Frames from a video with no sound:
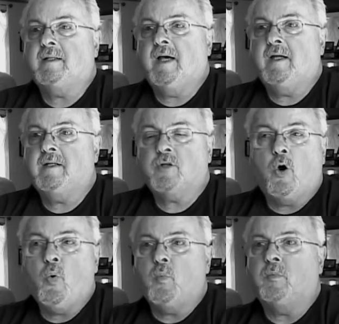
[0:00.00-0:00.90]
like that is
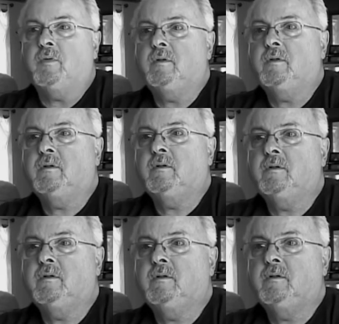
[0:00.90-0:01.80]
home.
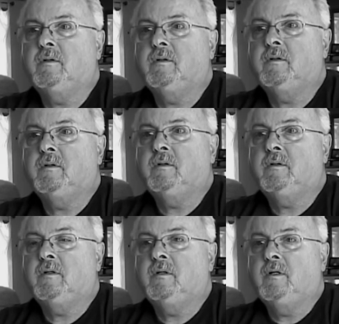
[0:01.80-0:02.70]

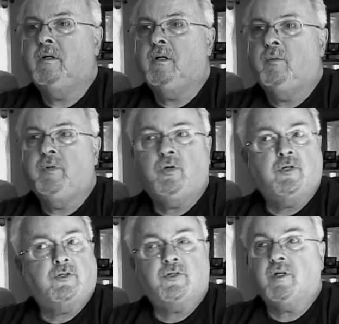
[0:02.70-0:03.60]
Mm-hmm. Yeah.
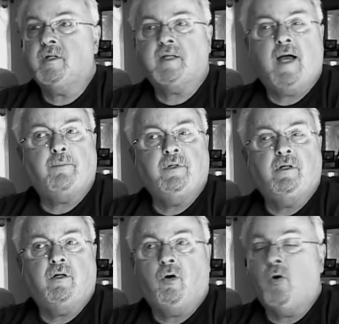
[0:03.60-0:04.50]
Because there's things
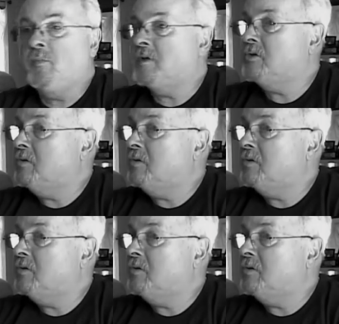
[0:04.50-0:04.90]
happening at home